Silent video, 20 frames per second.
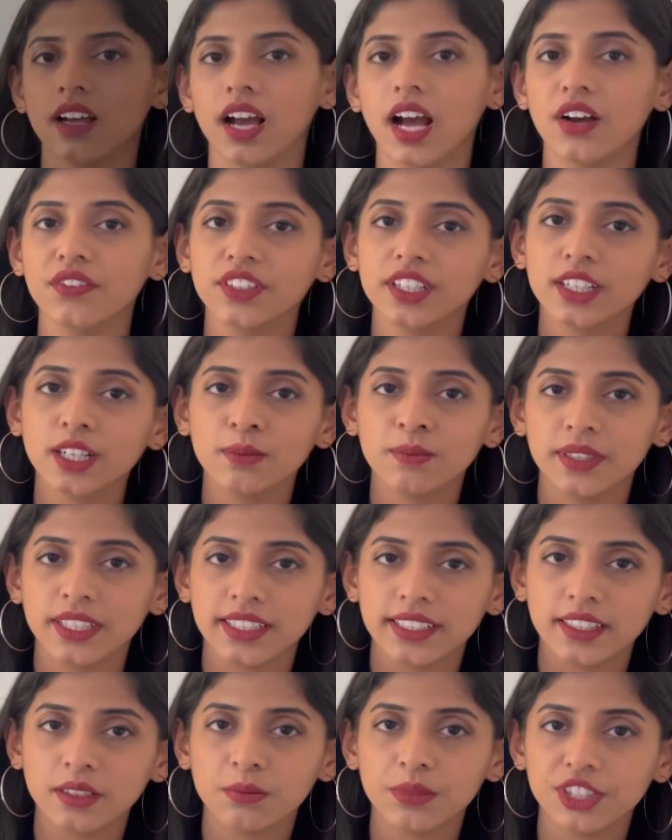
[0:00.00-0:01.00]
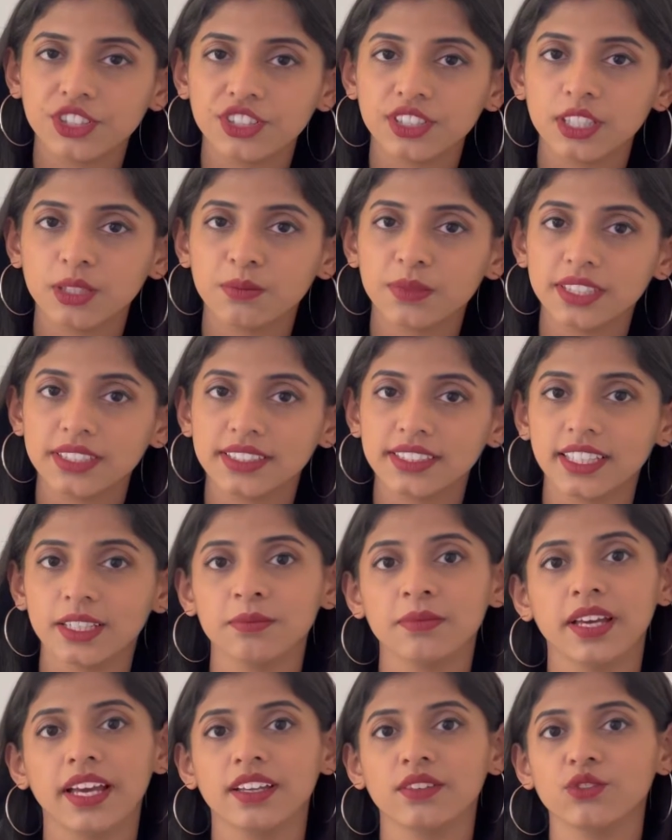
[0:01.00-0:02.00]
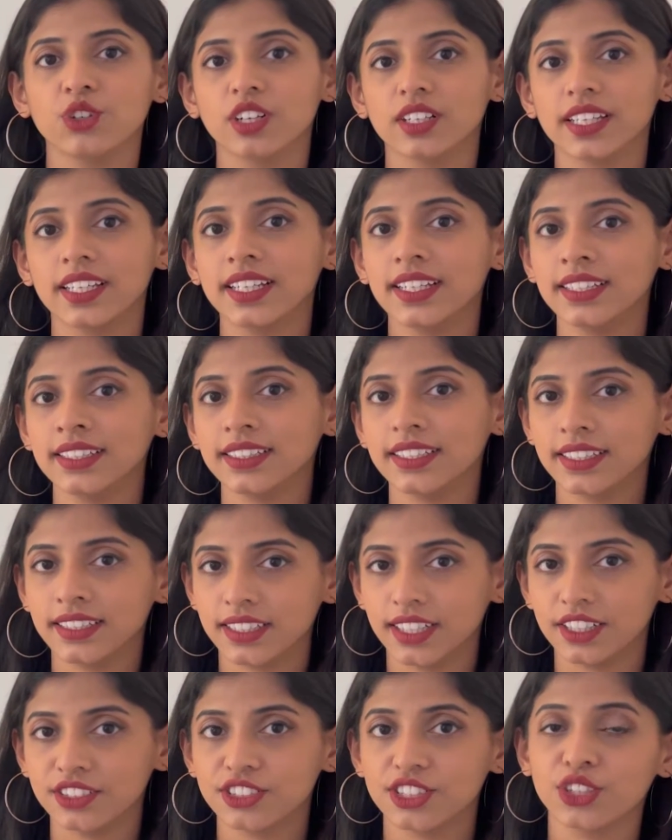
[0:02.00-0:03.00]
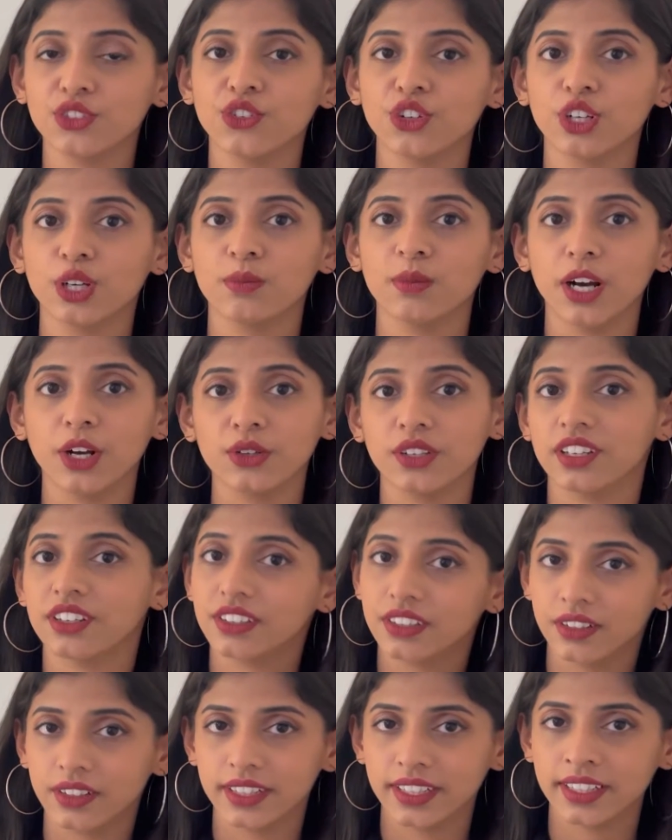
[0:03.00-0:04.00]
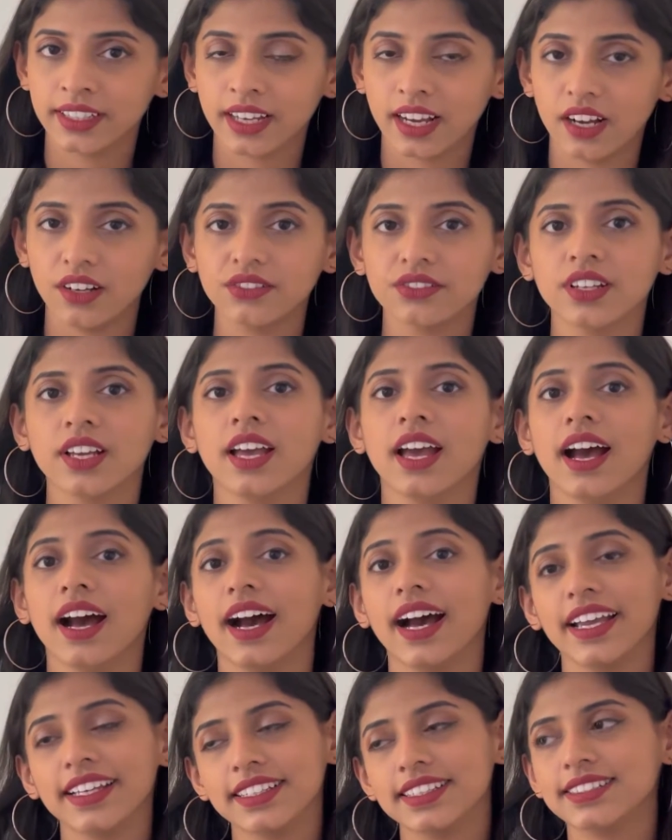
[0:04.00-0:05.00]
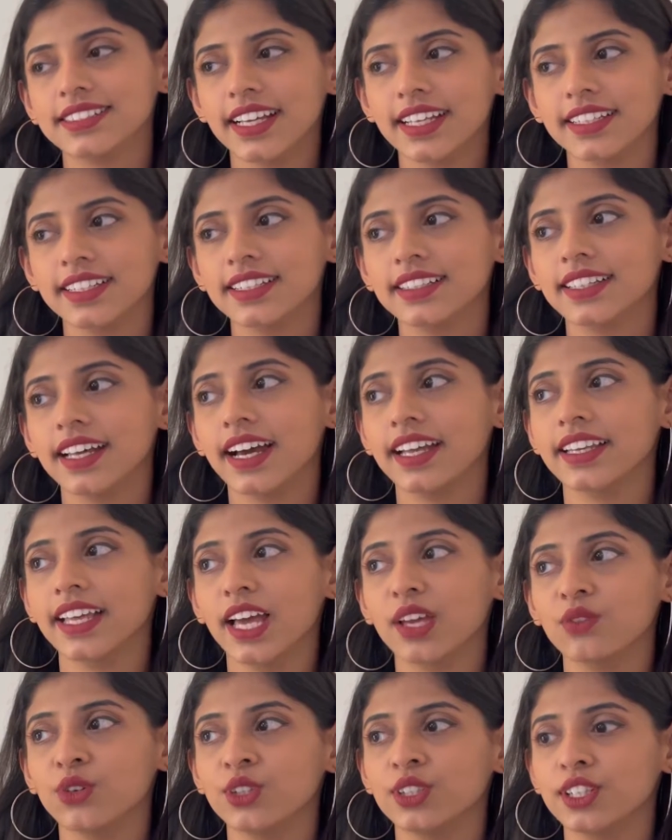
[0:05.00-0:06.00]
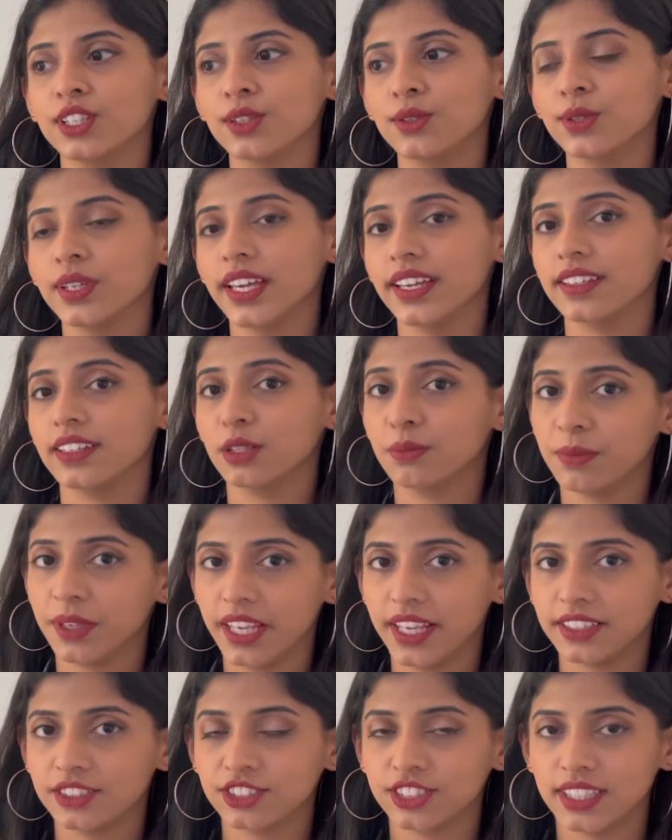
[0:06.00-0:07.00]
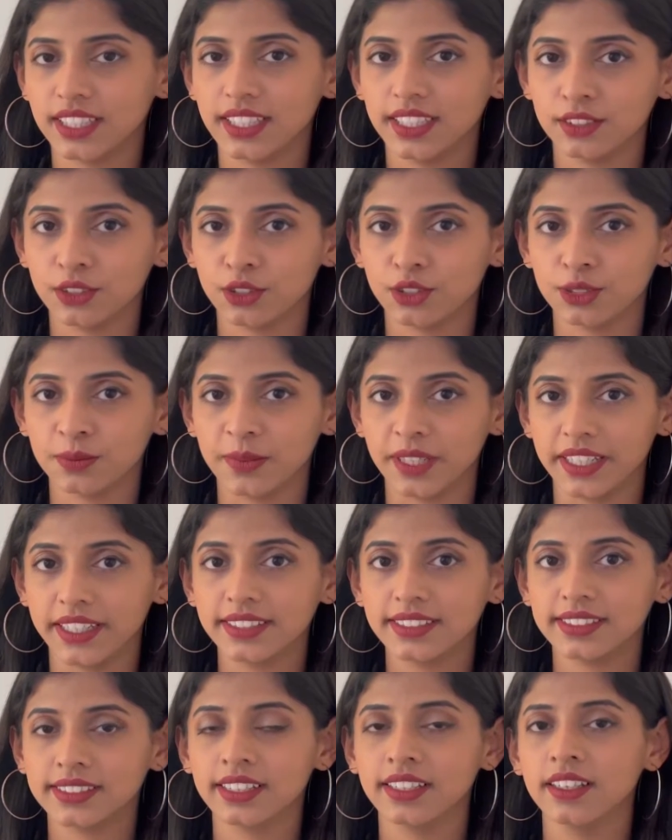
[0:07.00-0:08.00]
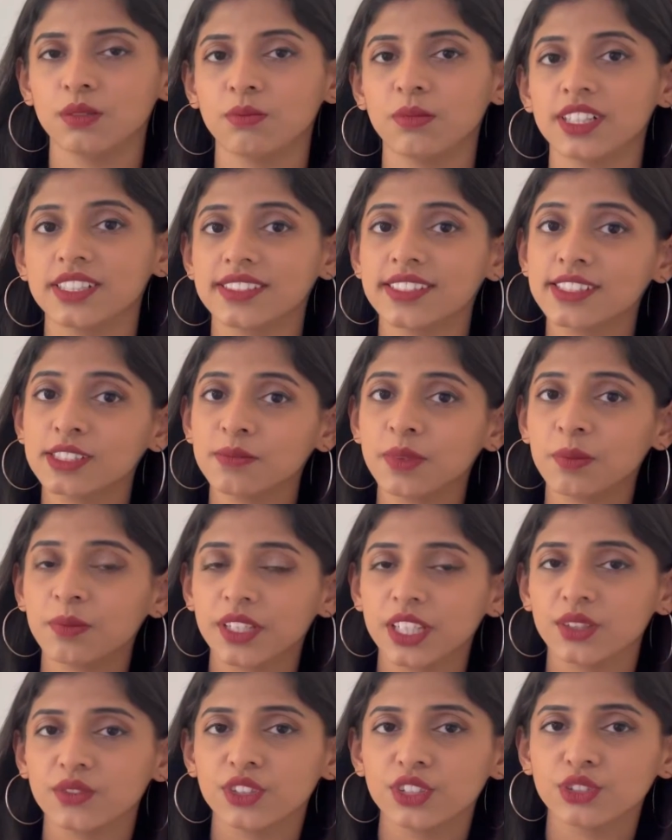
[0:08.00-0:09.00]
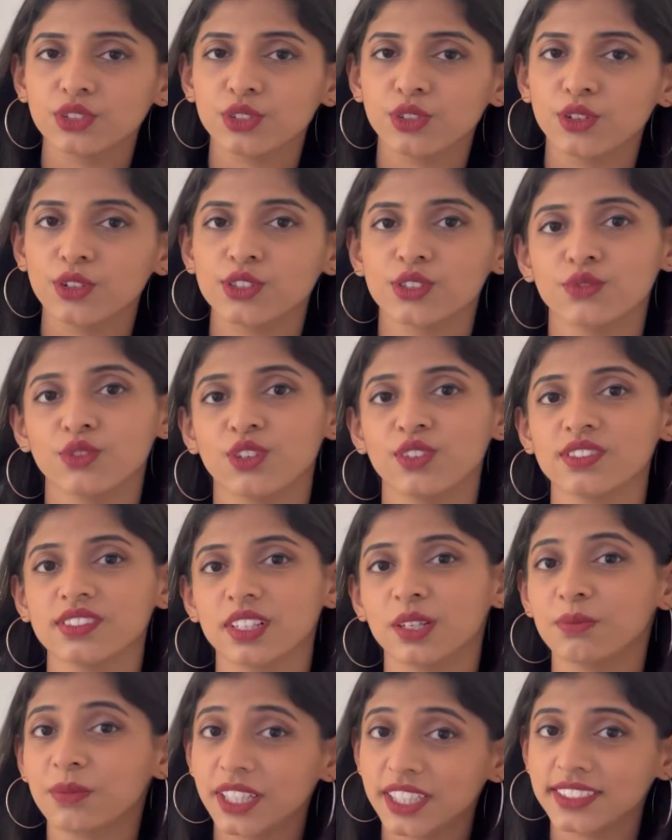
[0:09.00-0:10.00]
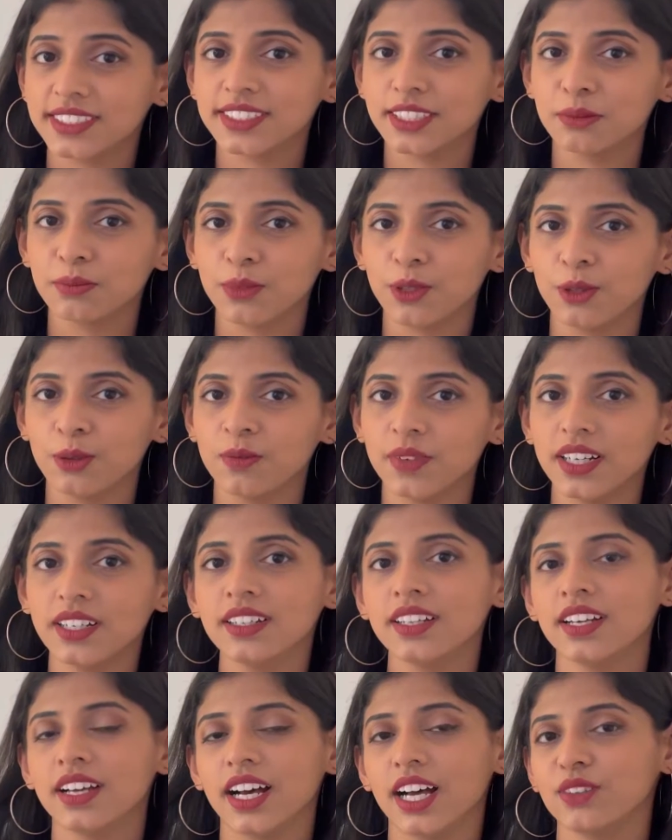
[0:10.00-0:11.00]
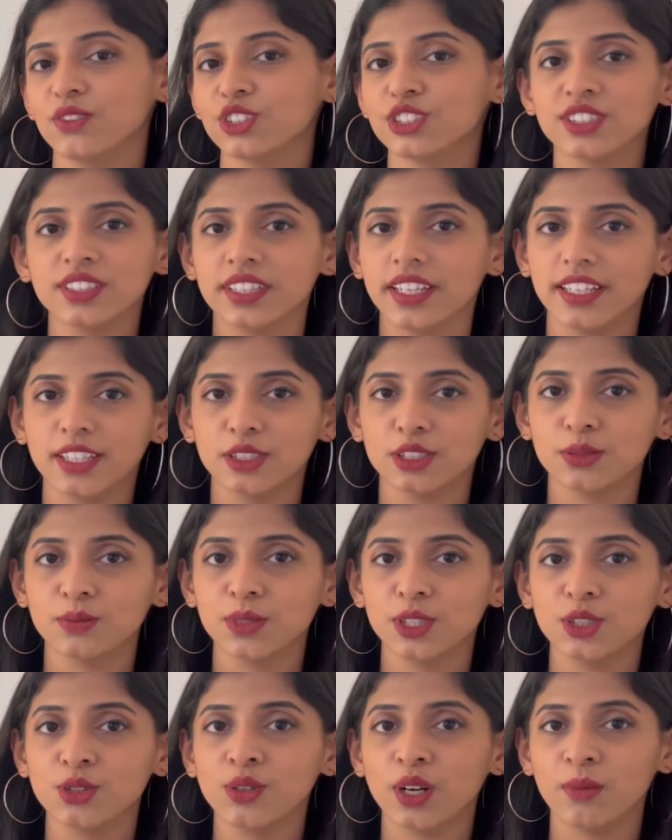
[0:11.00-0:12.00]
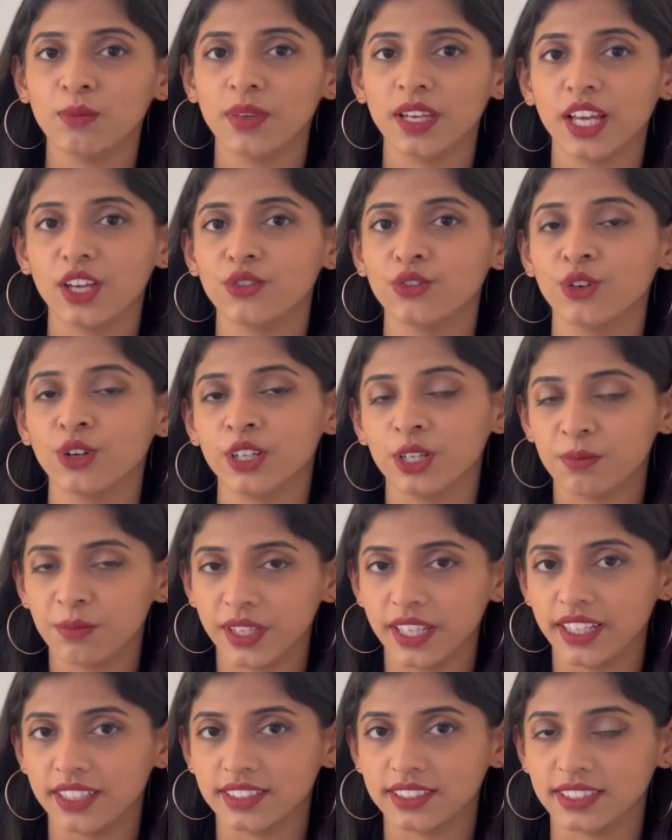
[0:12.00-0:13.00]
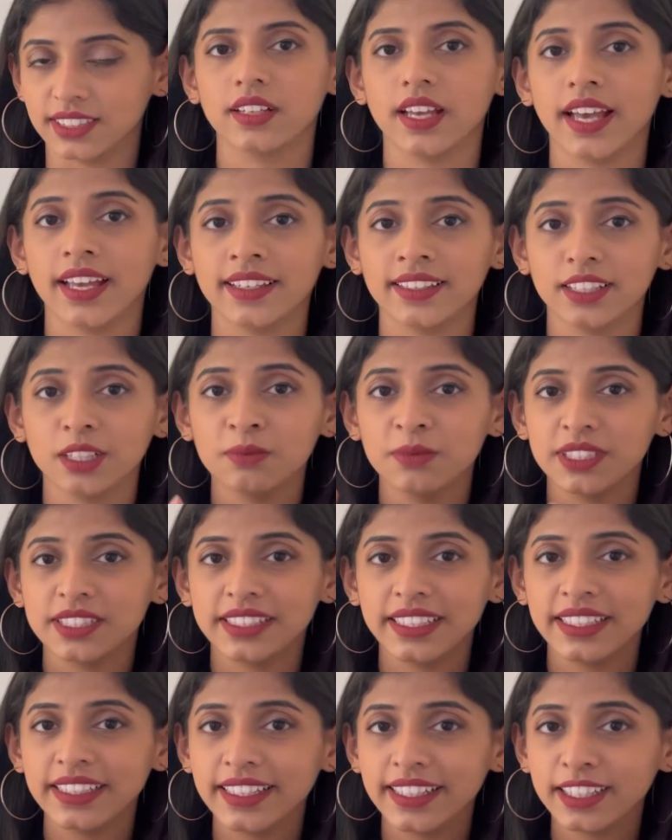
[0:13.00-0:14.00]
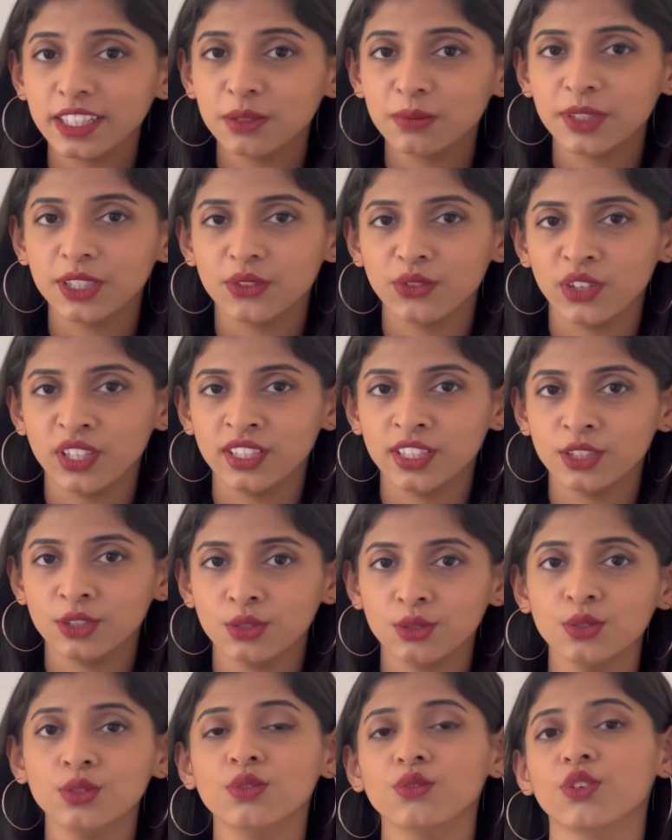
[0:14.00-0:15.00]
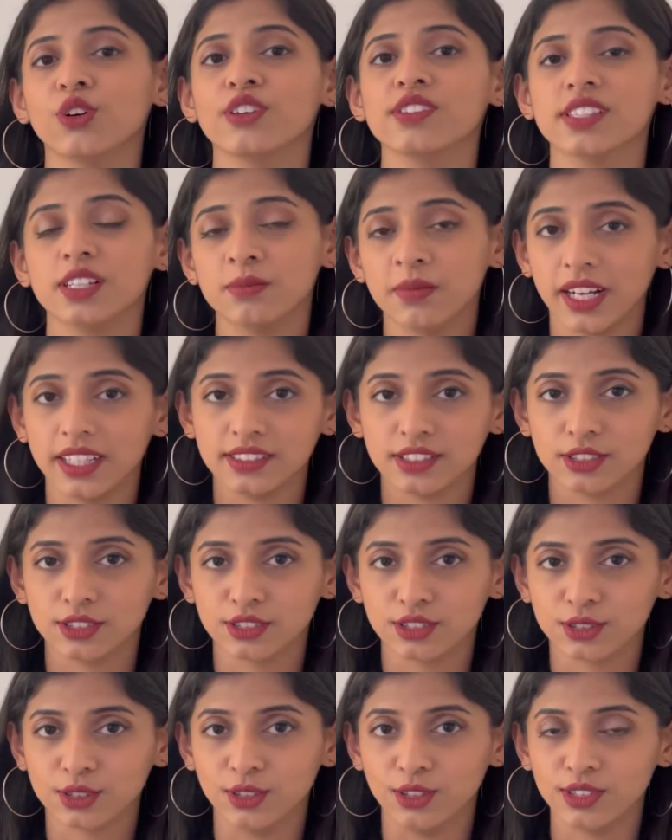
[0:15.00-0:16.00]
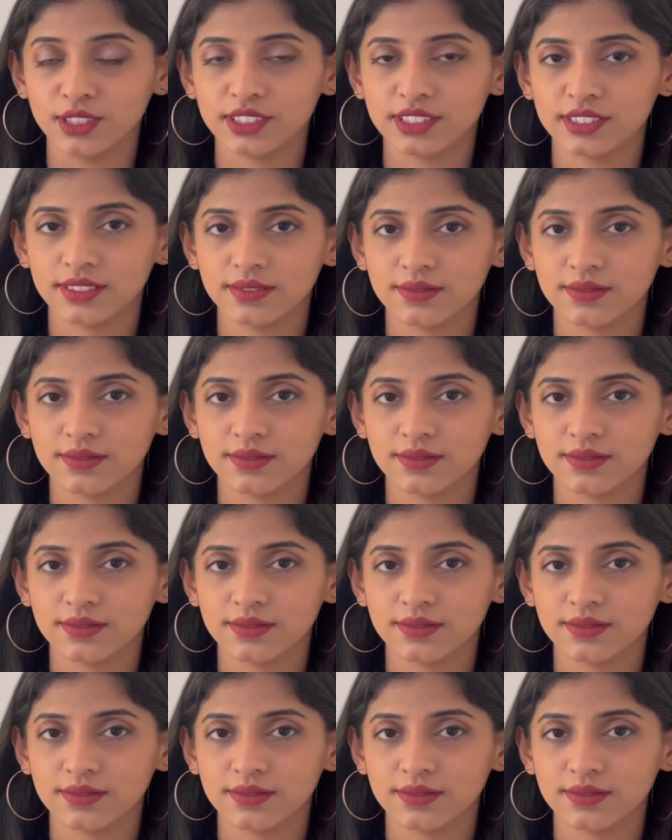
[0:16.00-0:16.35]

After completing PGD-PCM and working in the industry for about a year and a half, I decided that I wanted to get a PhD in cosmetics. But since my previous course was a PG diploma, I was not eligible to apply for a PhD. And a missing link between the two was a master's course.